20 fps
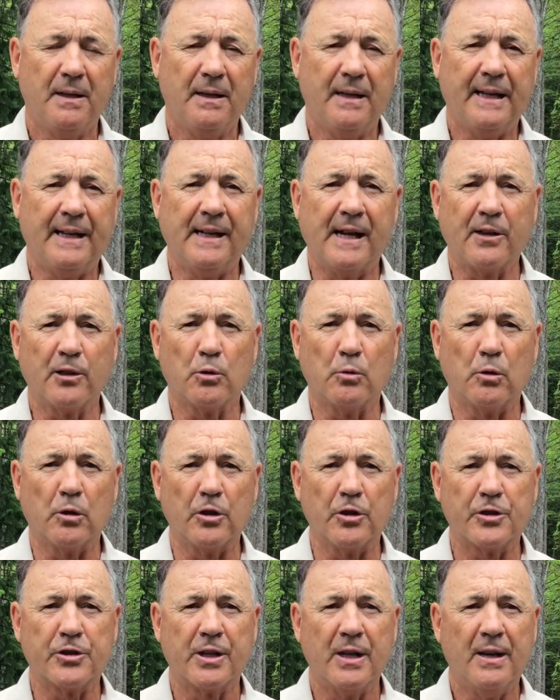In other
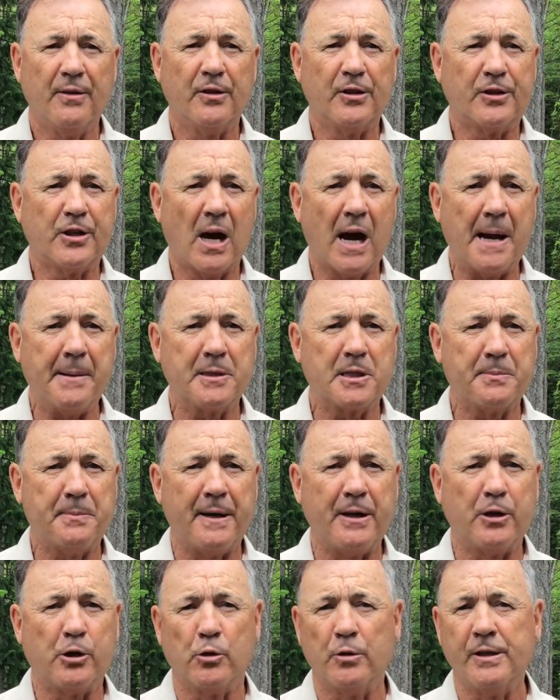words, the time
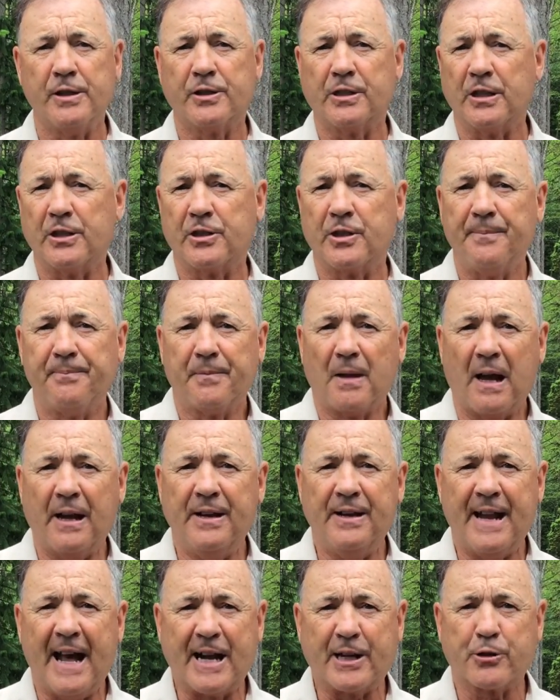spent doing such
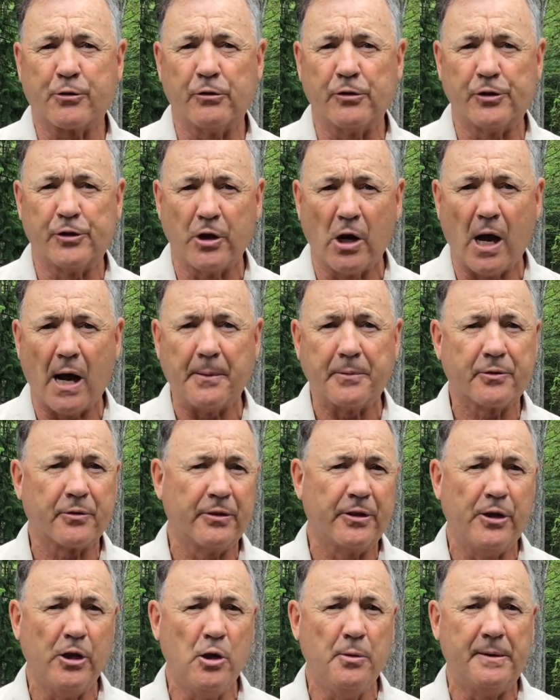unnatural jobs for
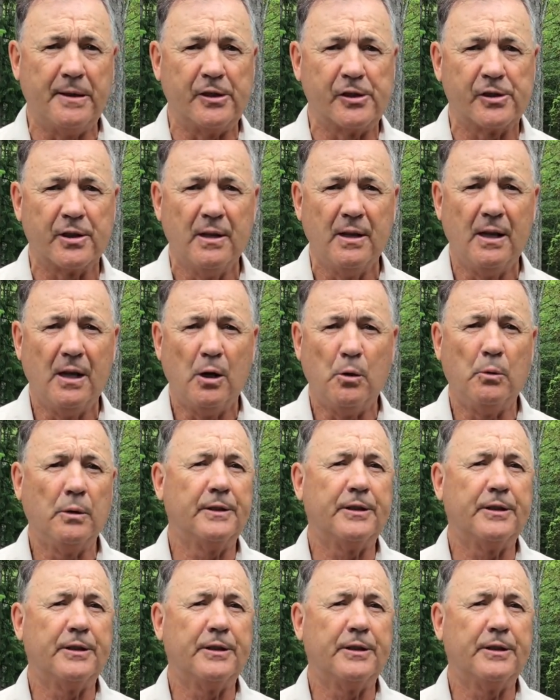humans will